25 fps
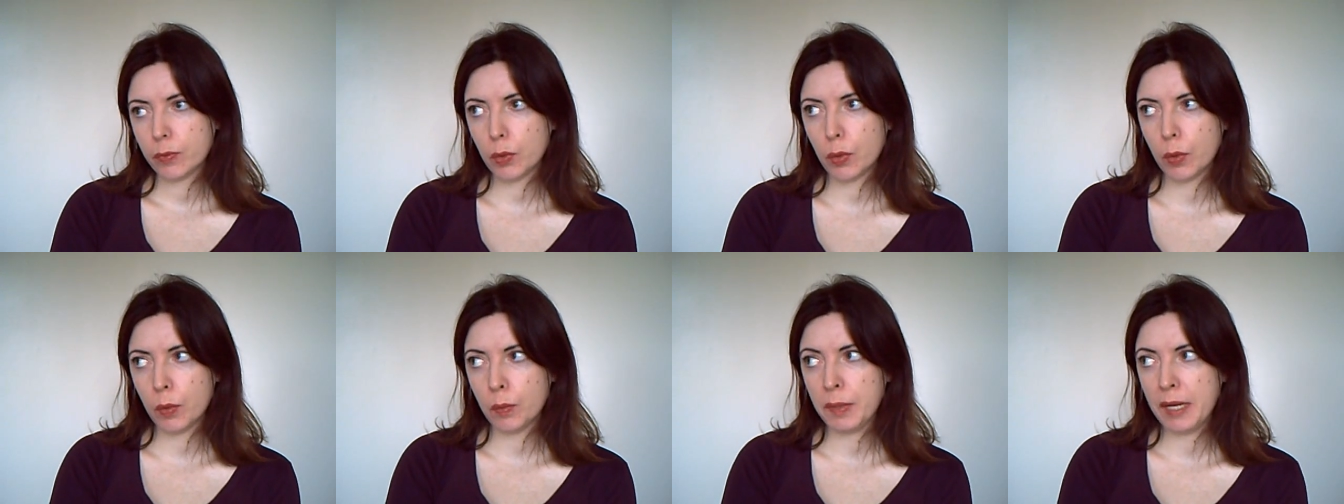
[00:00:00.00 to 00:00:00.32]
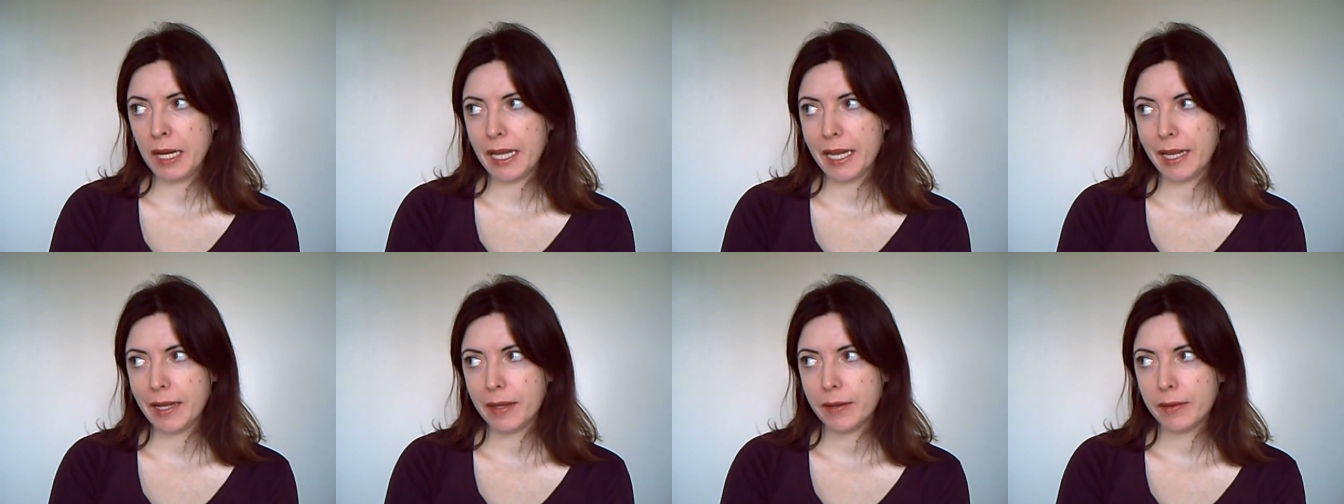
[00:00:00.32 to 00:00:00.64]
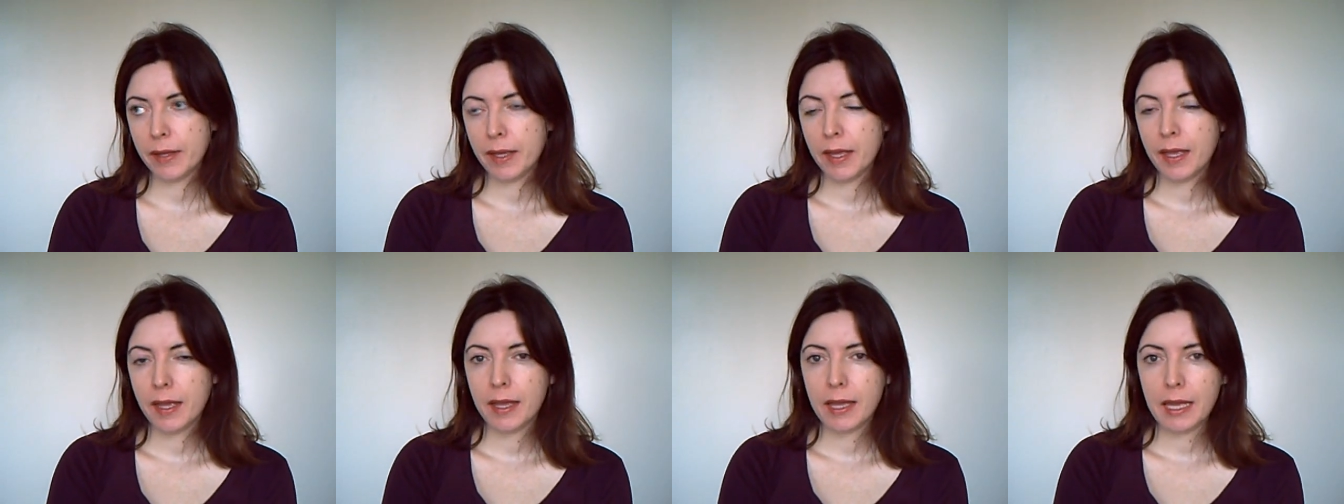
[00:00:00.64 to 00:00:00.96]
normally.
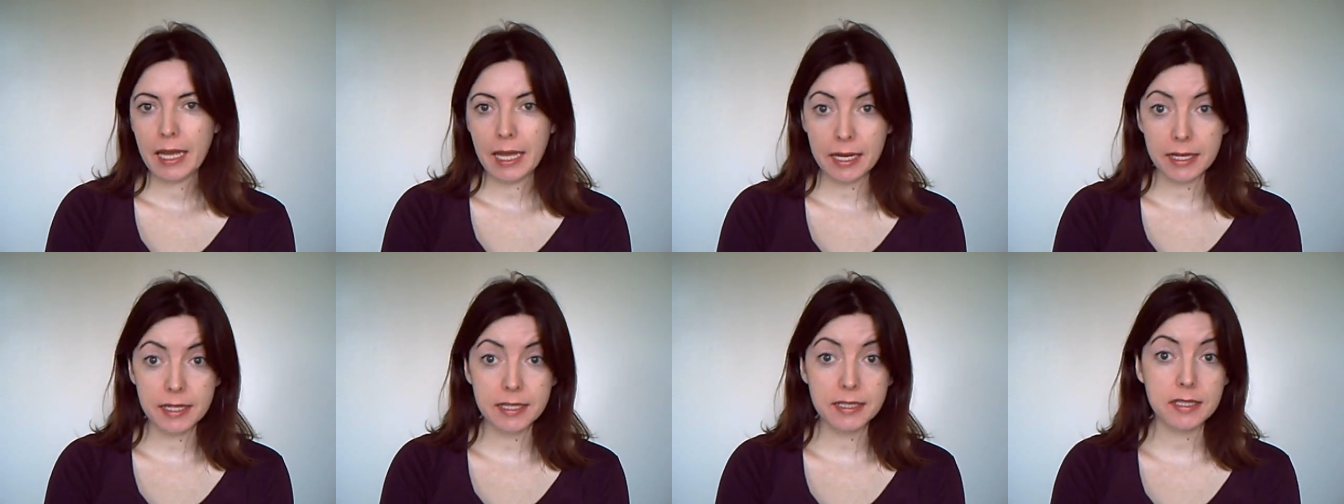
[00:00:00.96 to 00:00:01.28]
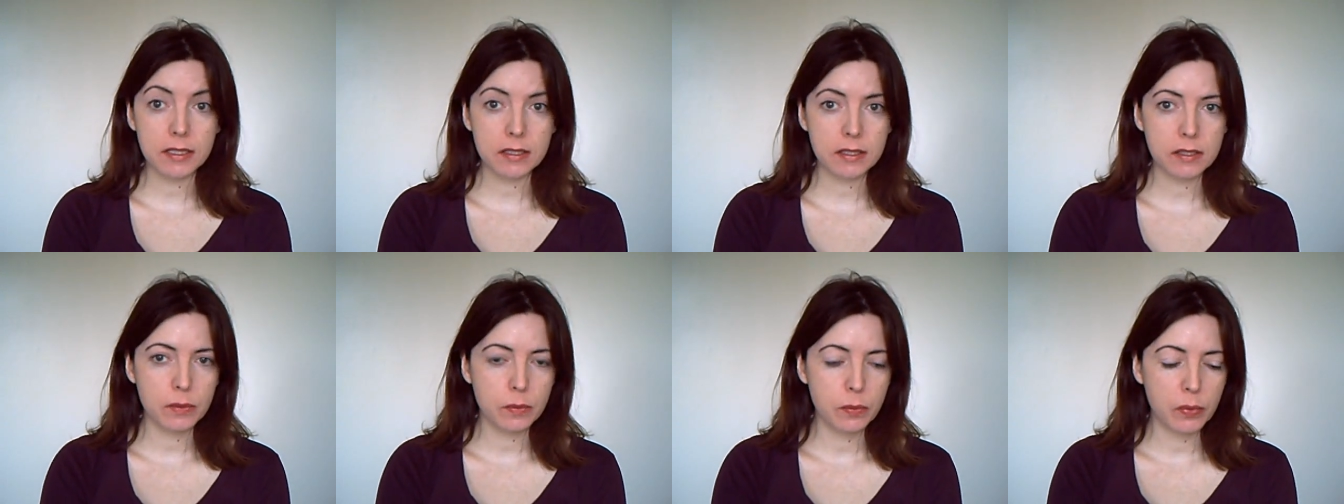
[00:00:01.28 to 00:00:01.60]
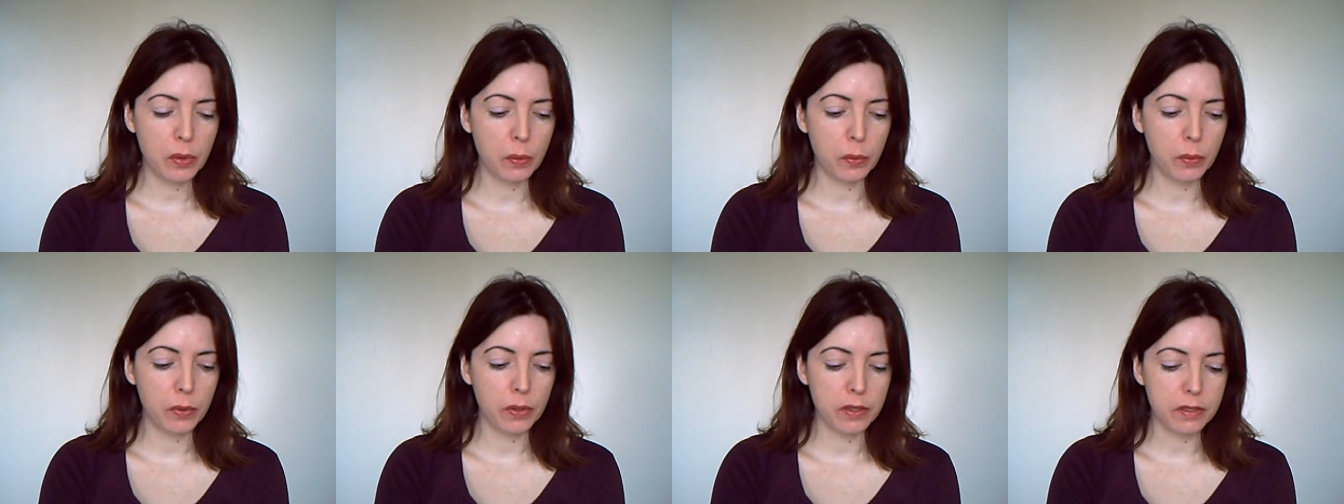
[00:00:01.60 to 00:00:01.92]
And it does in
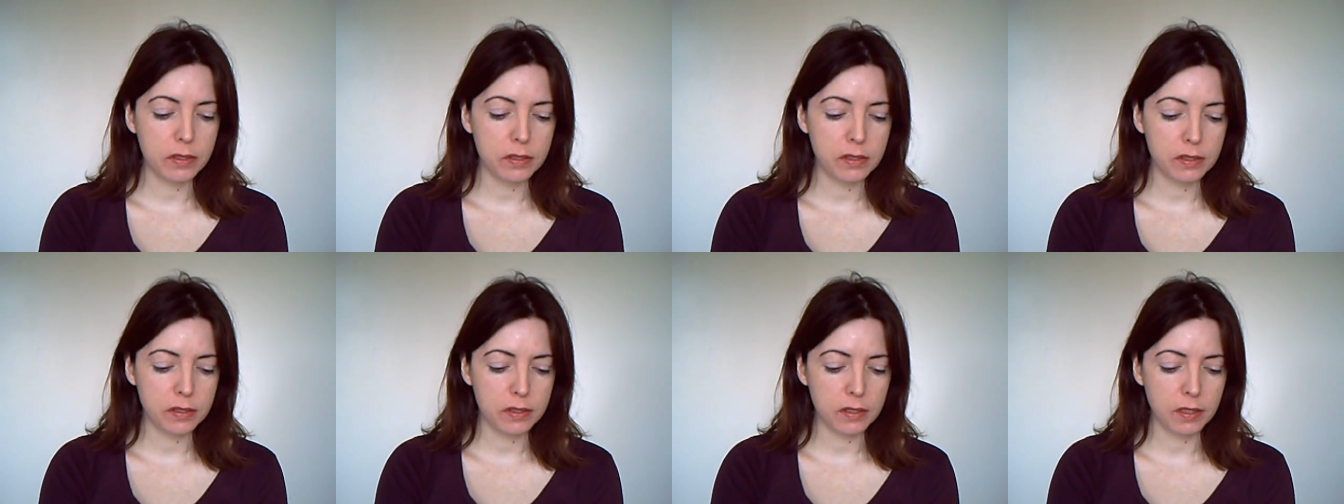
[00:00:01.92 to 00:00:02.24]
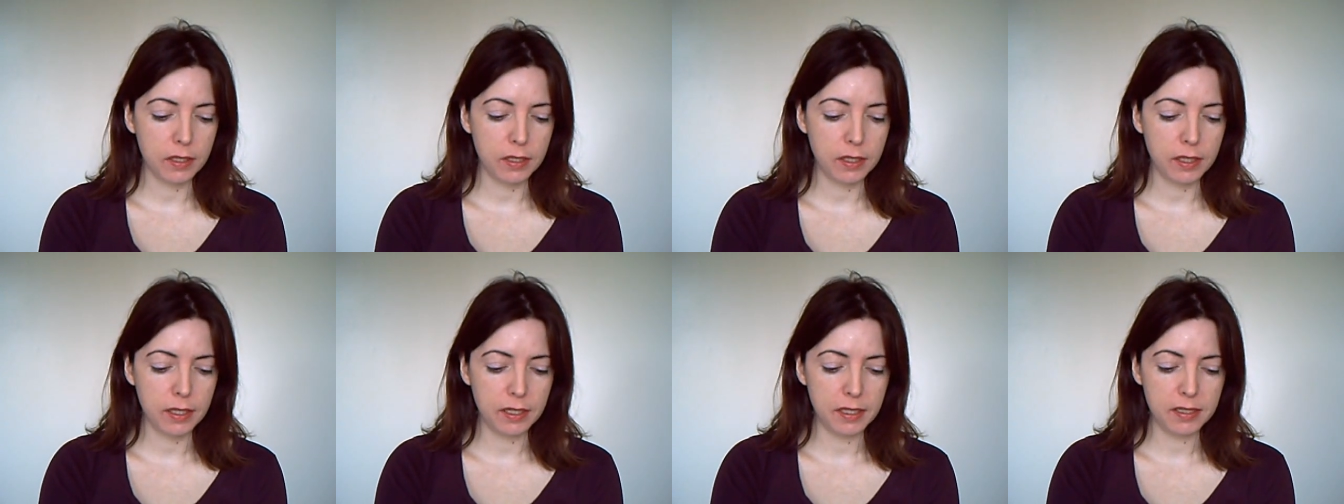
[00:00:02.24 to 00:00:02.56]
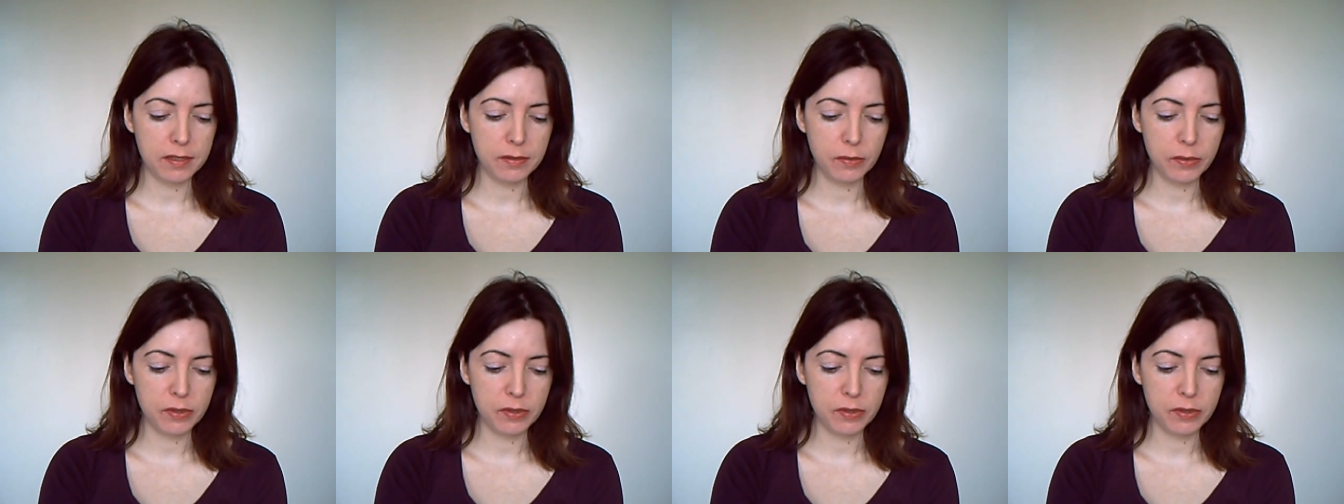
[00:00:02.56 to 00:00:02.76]
Woolworths, certainly.